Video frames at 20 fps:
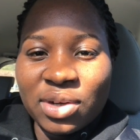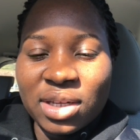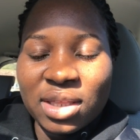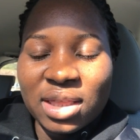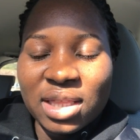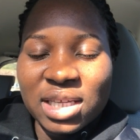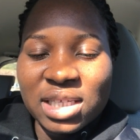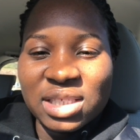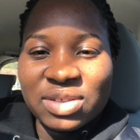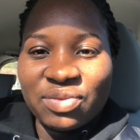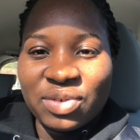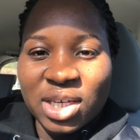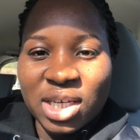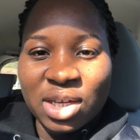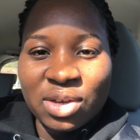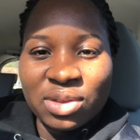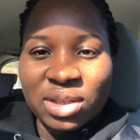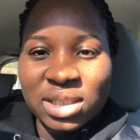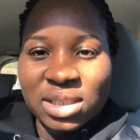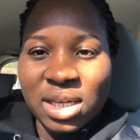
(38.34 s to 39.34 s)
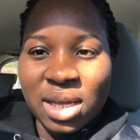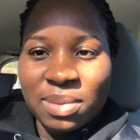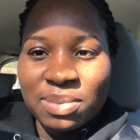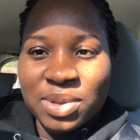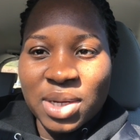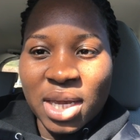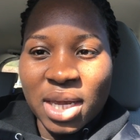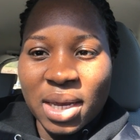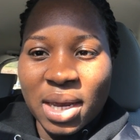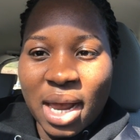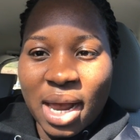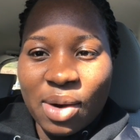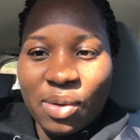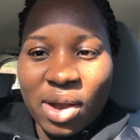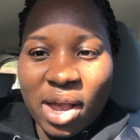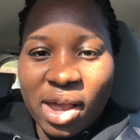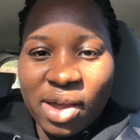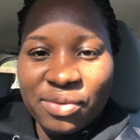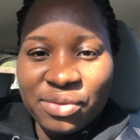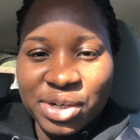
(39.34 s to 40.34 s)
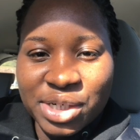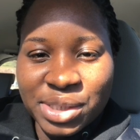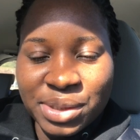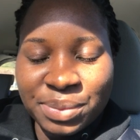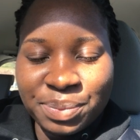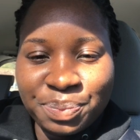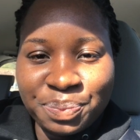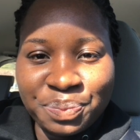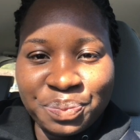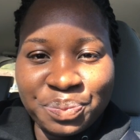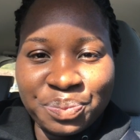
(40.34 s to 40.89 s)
this video the same day. However,